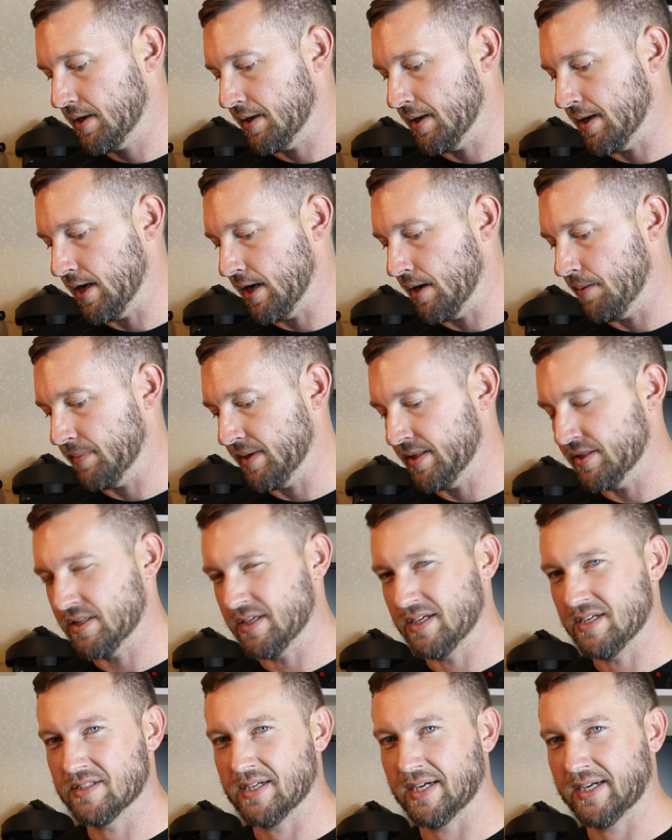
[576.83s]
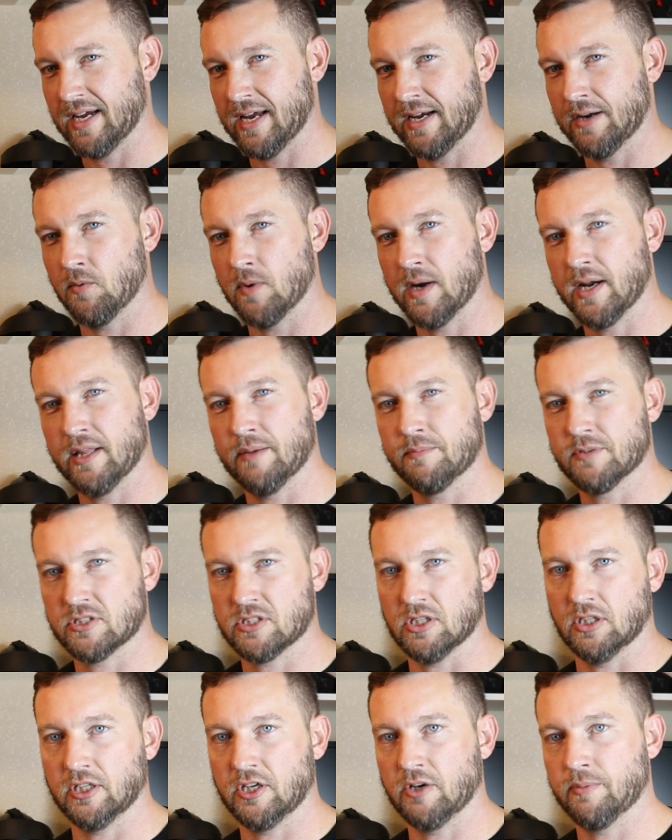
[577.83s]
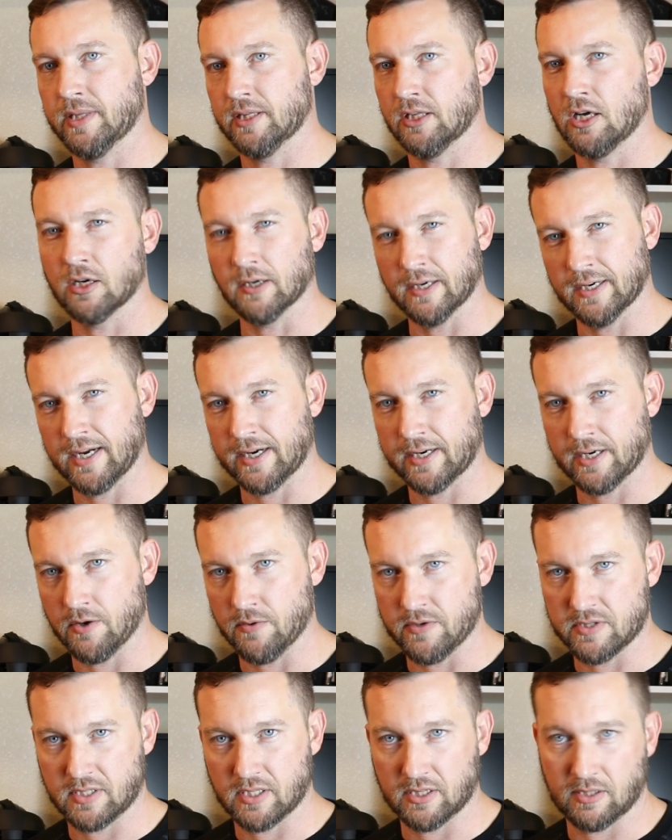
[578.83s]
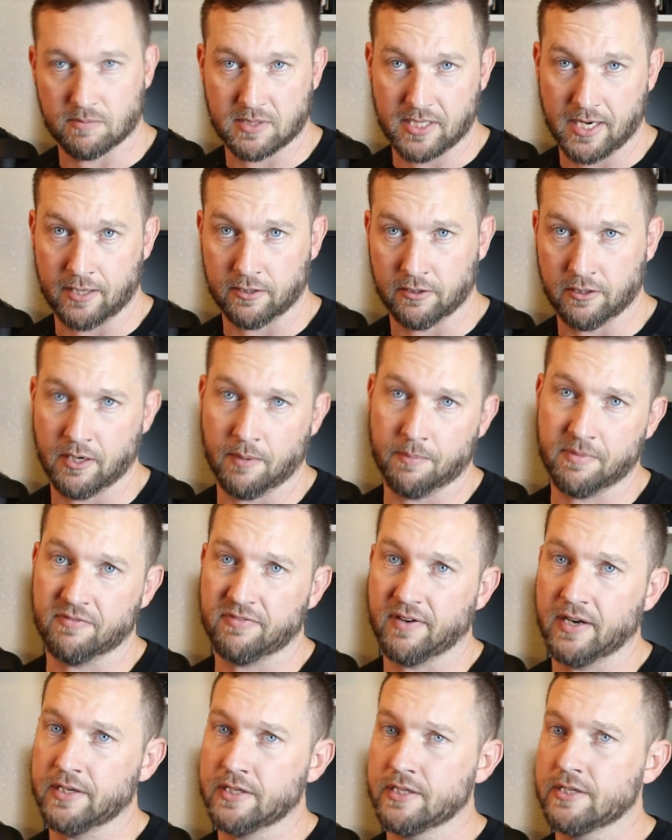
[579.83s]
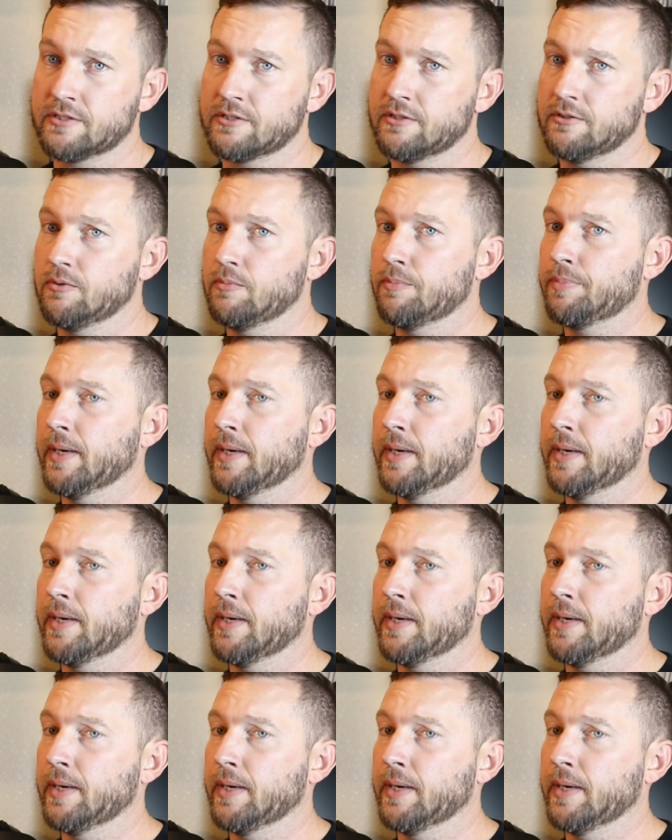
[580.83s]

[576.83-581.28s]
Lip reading: And these, I kind of wanted them just a little bit longer, and I can always get them tailored up if I need to.